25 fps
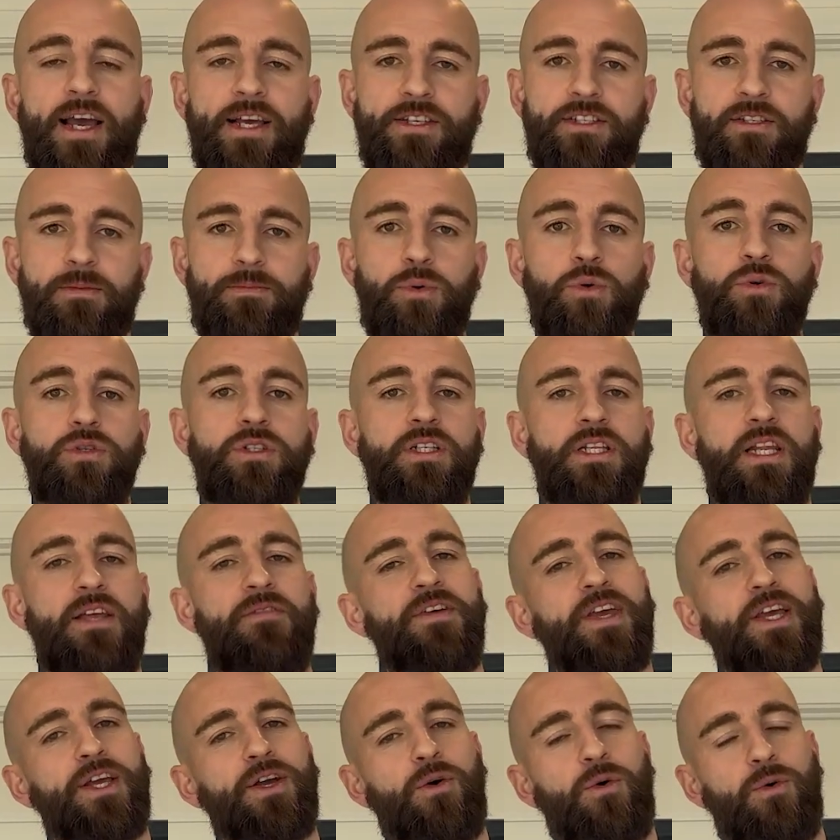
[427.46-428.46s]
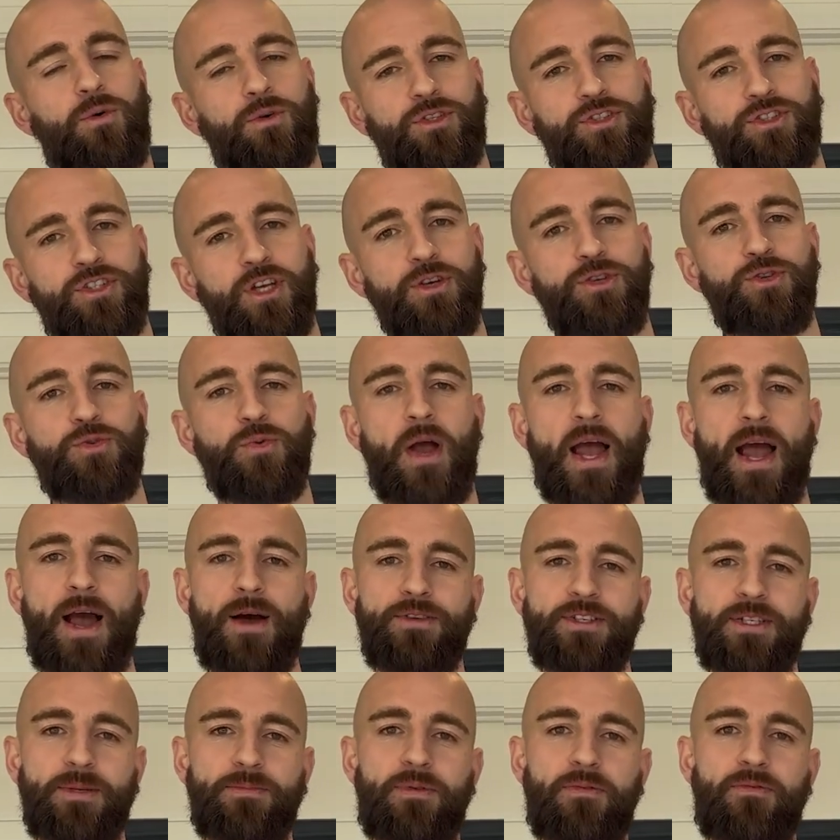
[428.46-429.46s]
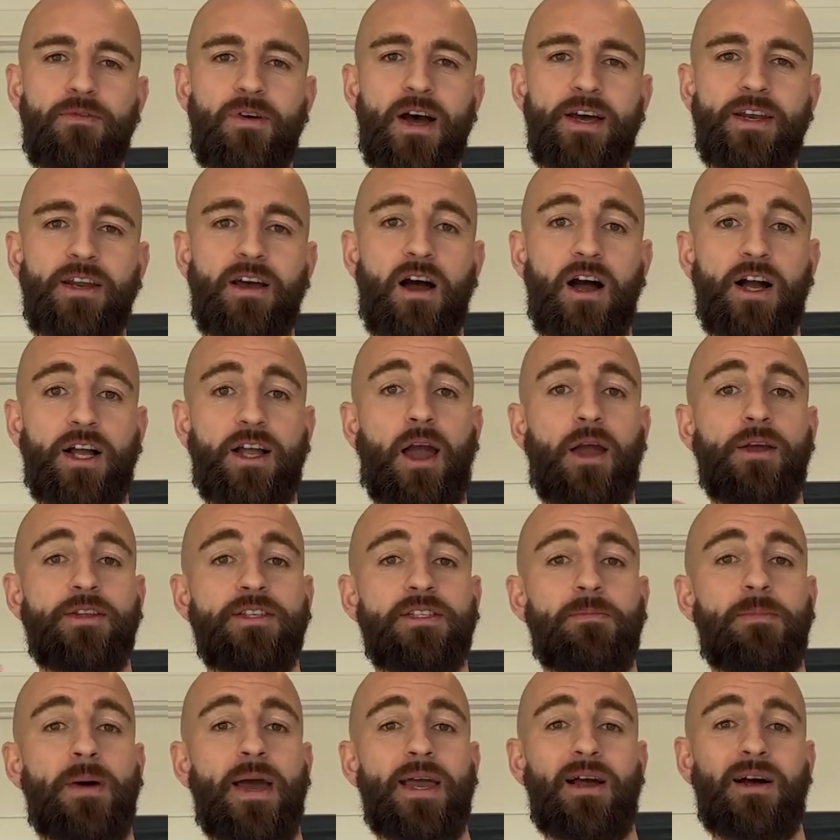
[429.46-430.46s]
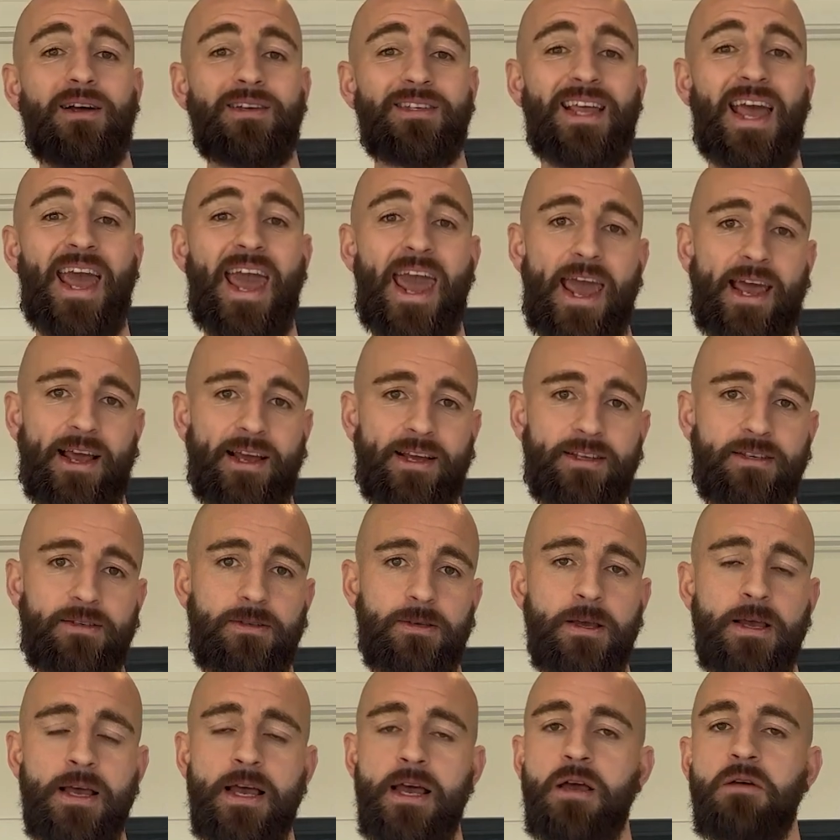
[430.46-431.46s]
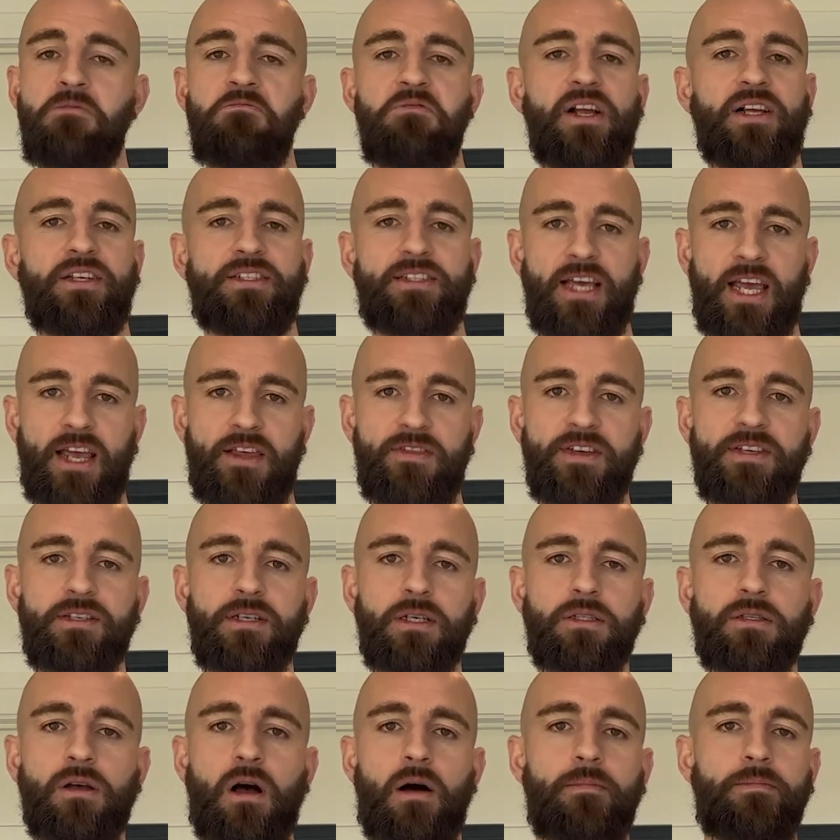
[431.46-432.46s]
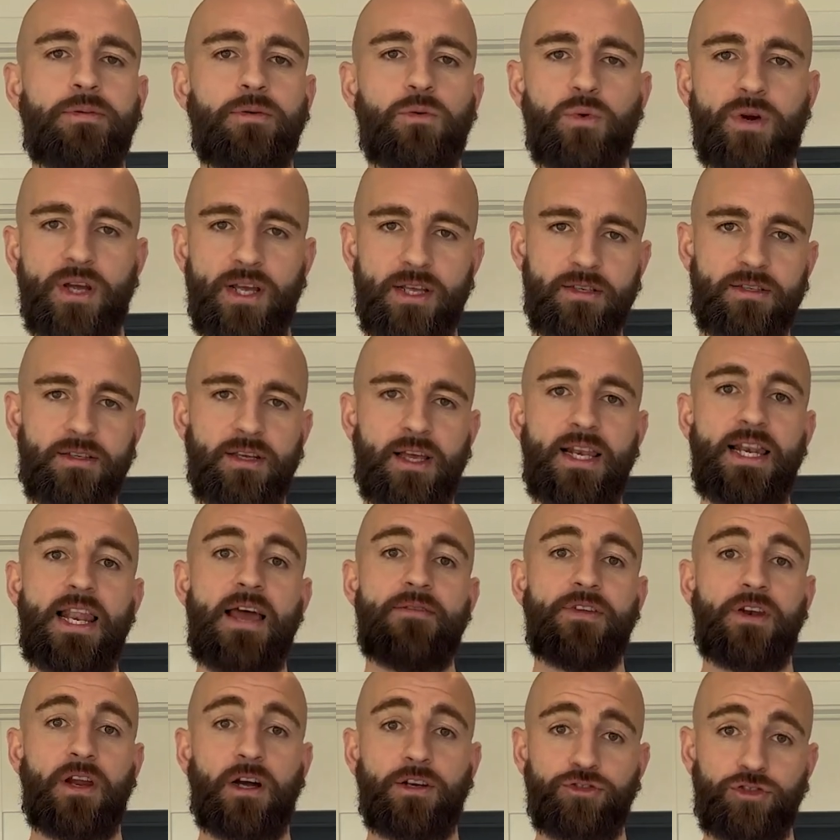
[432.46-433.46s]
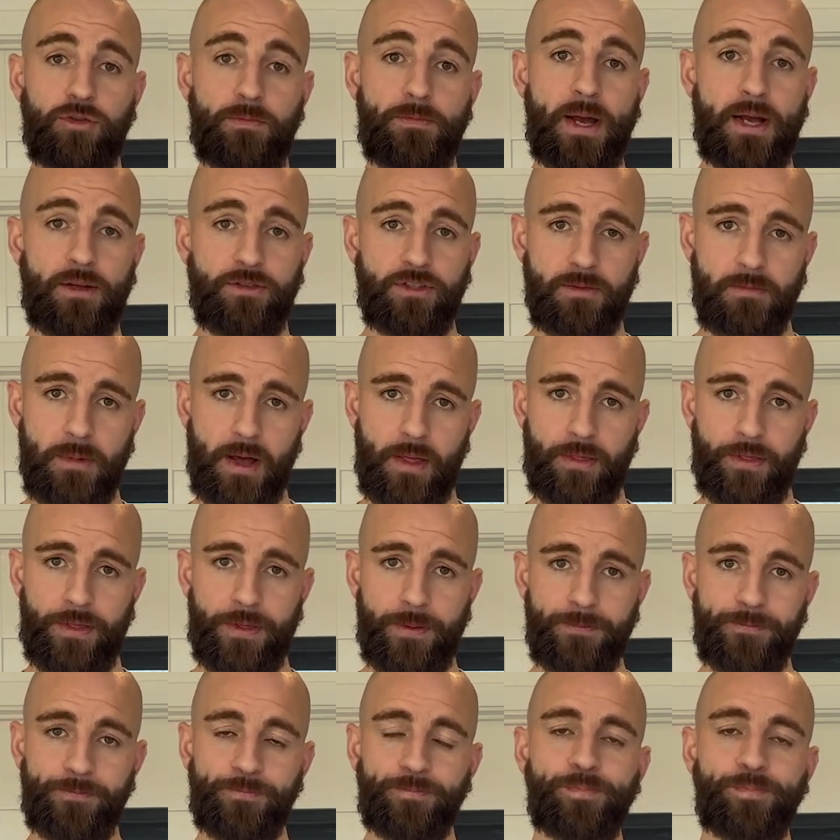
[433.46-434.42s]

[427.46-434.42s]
a supported living or social housing provider are going to pay us X. Let's say in this example, it's £1,100 a month.